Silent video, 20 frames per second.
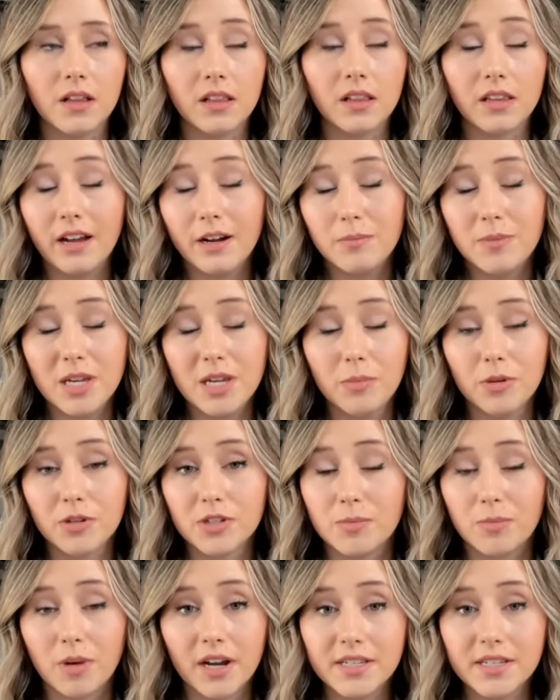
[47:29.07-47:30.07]
a lot of people
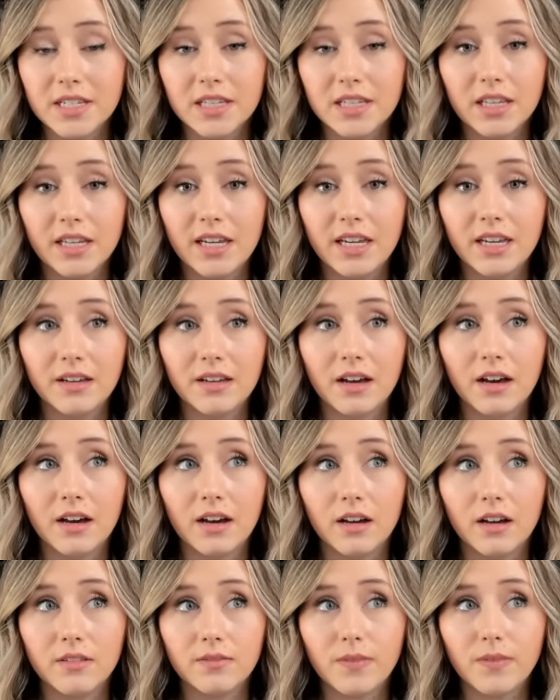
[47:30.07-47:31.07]
surprisingly
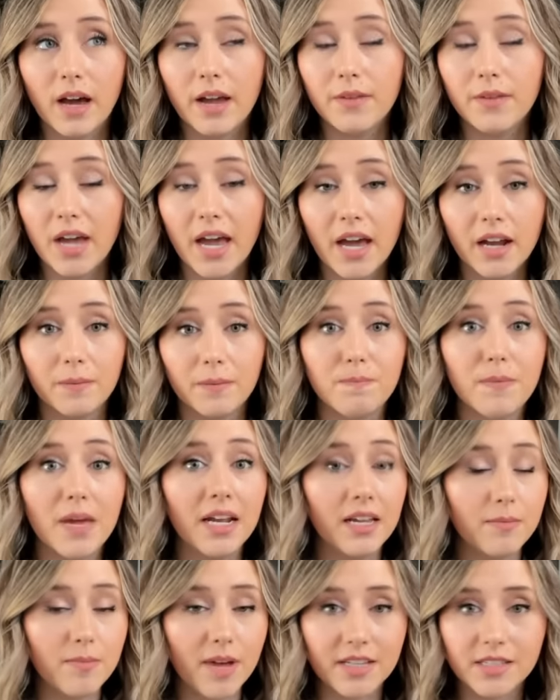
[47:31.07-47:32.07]
uh, i've had
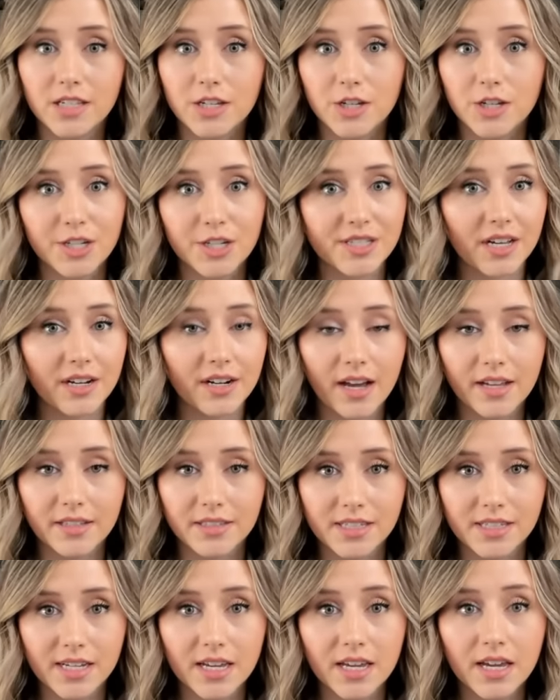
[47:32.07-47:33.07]
many messages on
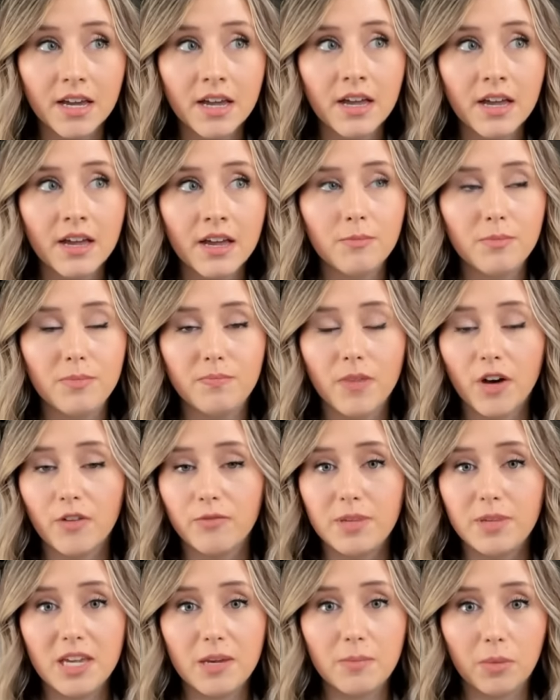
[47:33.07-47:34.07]
etsy
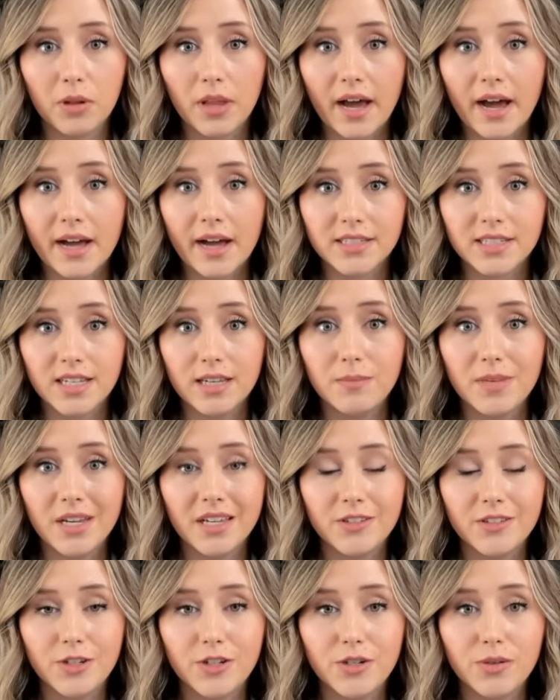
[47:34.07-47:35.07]
of people asking
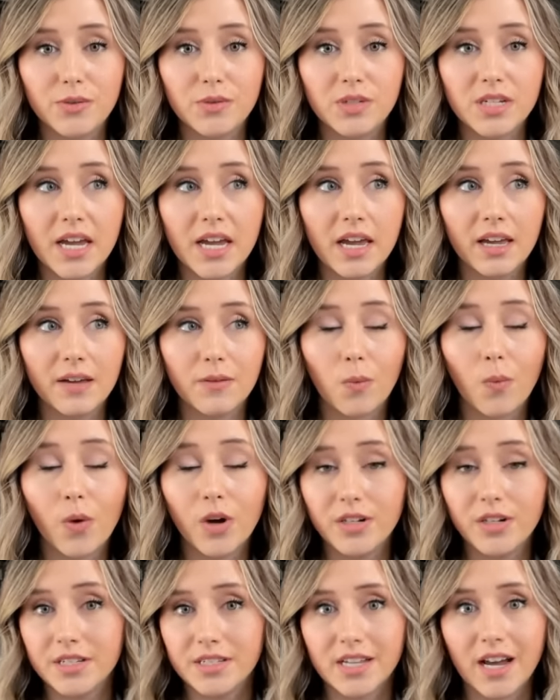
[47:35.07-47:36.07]
me to take
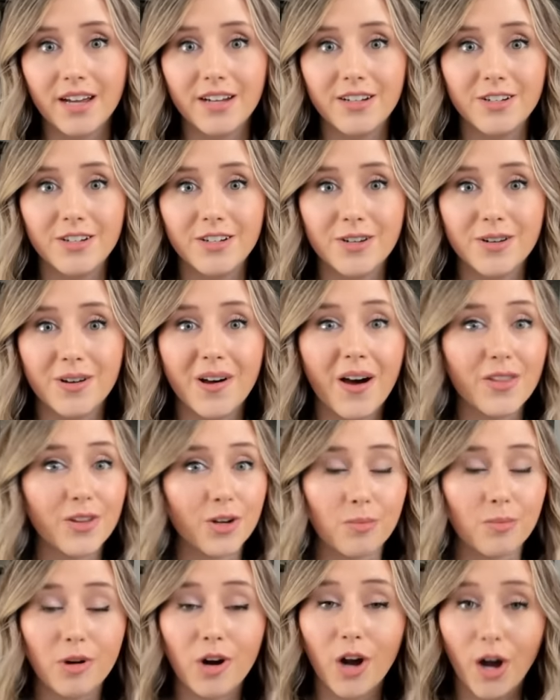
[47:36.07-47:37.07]
one design to
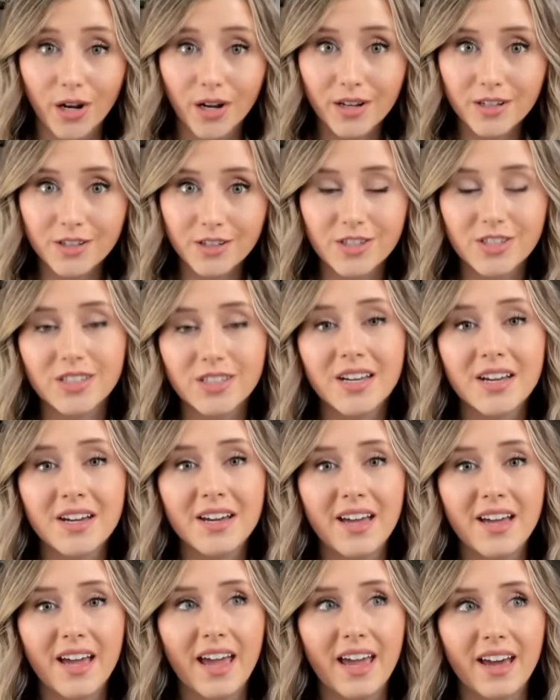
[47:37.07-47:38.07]
other products
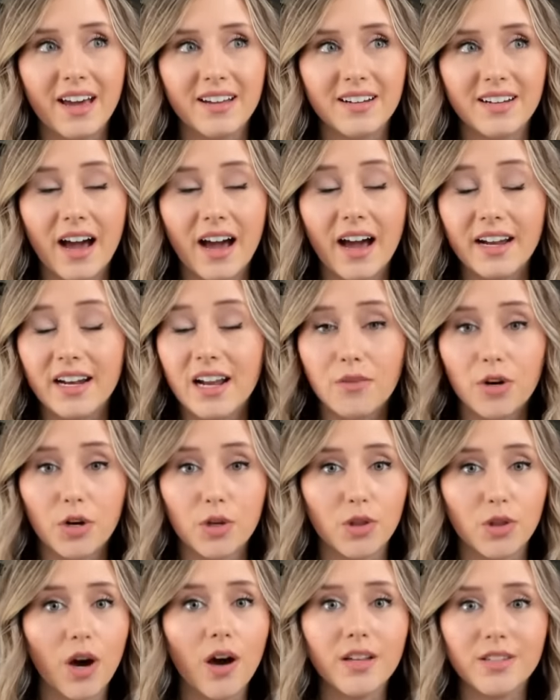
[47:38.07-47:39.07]
and i never
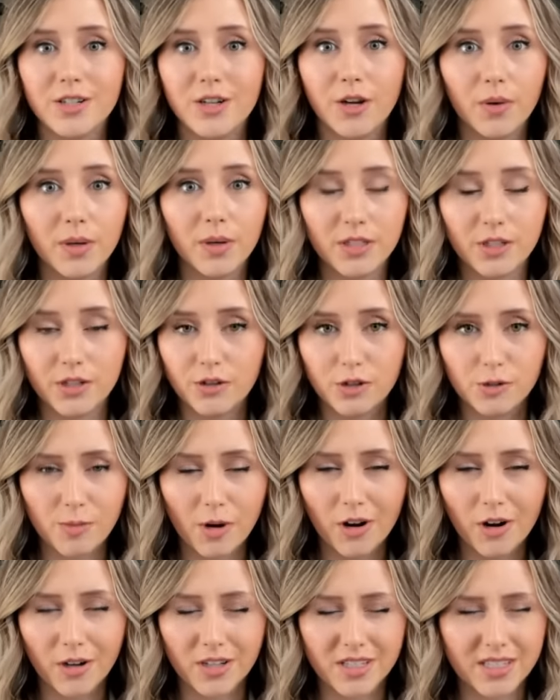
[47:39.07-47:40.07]
thought to go into those
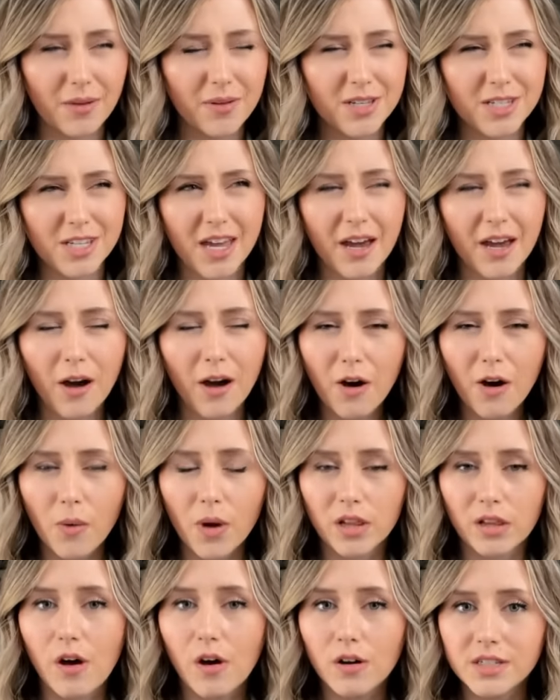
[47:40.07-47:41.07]
products i was like oh
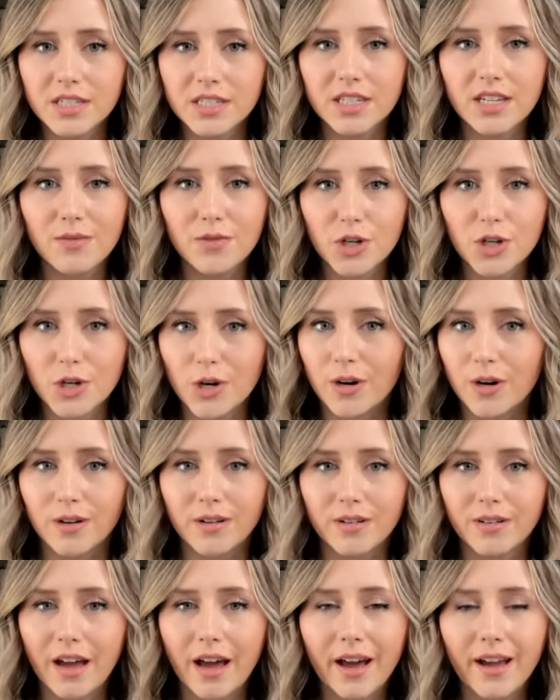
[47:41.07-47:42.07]
a long sleeve
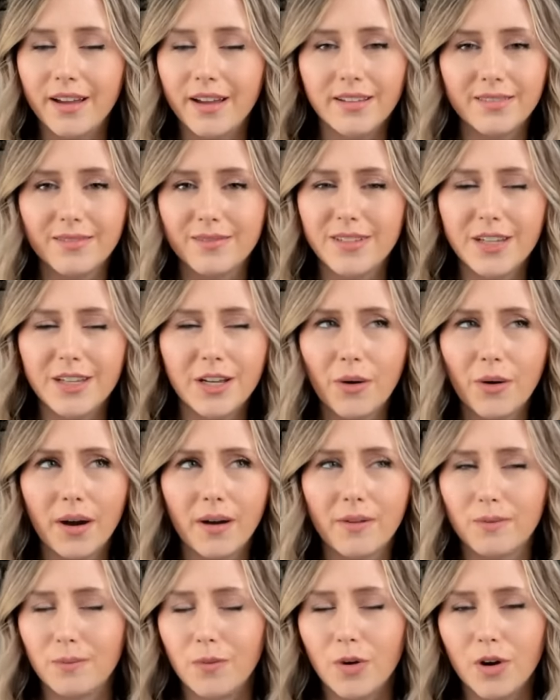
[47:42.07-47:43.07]
shirt I, you know,
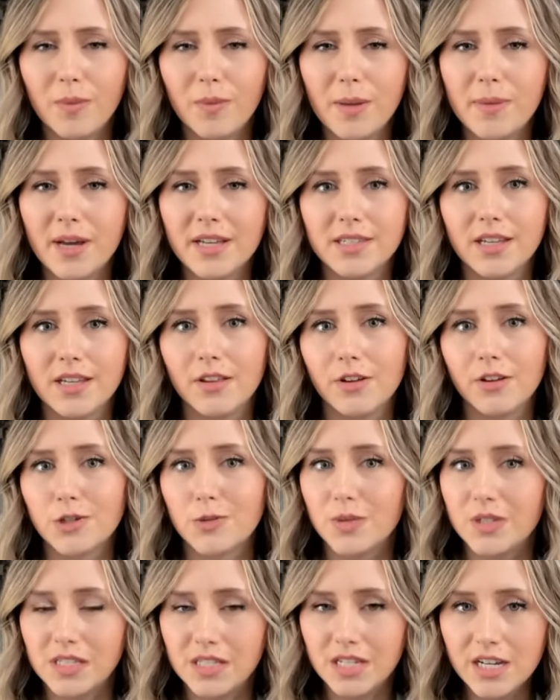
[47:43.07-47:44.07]
one of my best
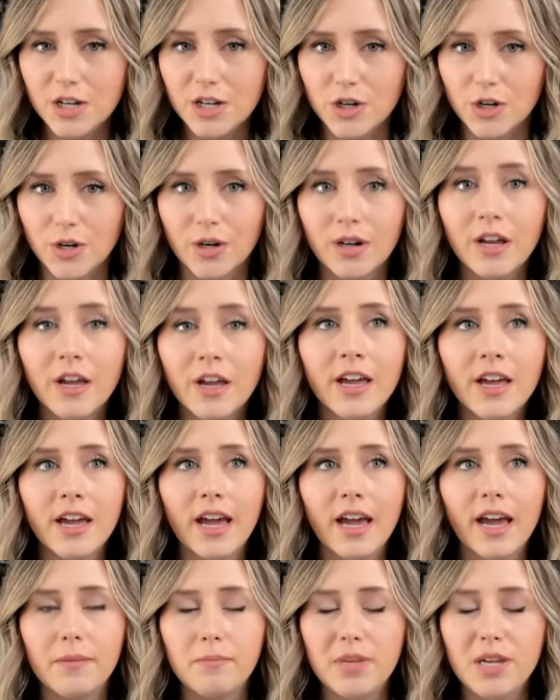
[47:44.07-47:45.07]
sellers was a t-shirt
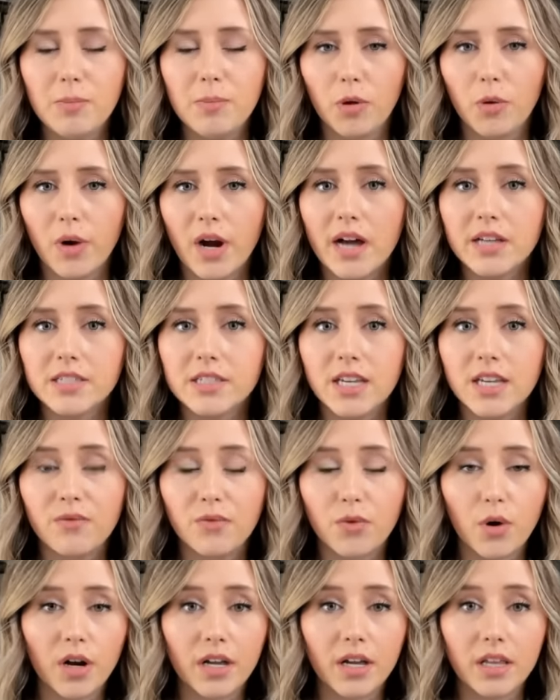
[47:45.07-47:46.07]
and people were asking
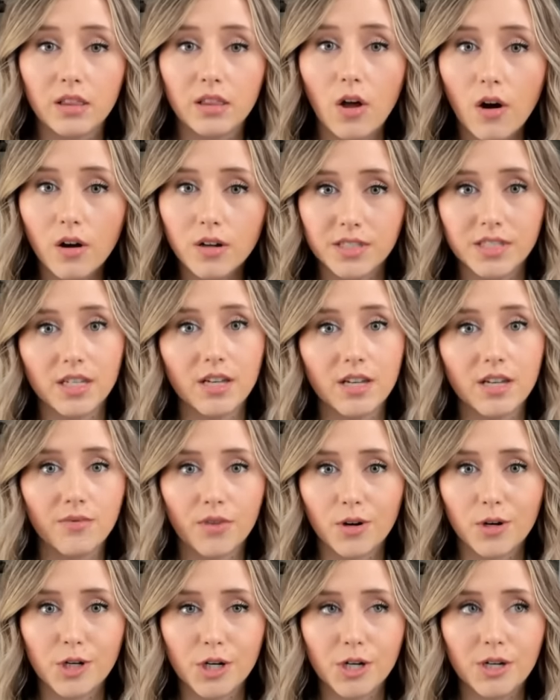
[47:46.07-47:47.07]
for it in long sleeve
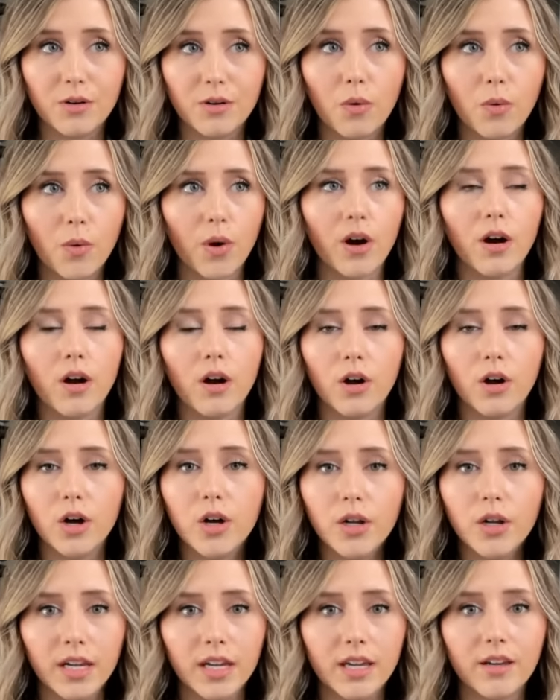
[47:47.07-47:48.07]
version or a
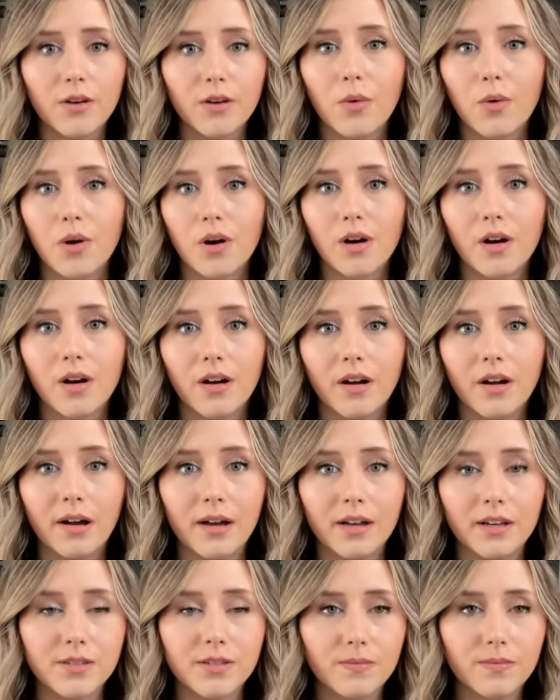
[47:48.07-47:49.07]
hoodie or
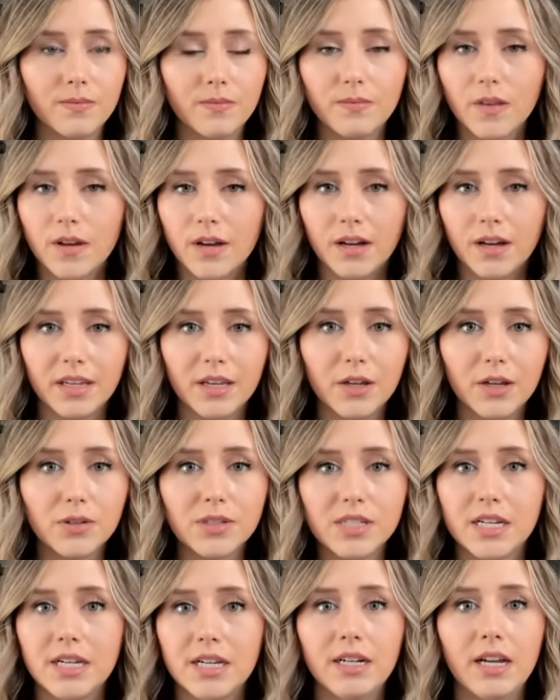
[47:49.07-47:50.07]
a, a
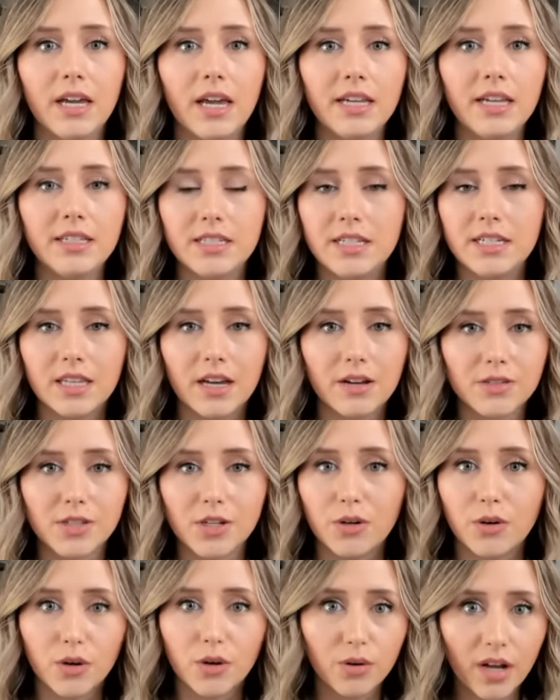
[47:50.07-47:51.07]
Gildan
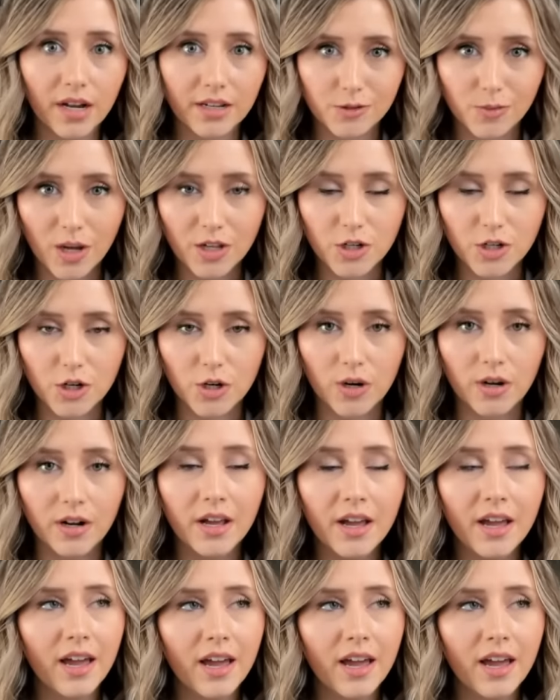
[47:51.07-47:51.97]
18,000 crew neck sweatshirt.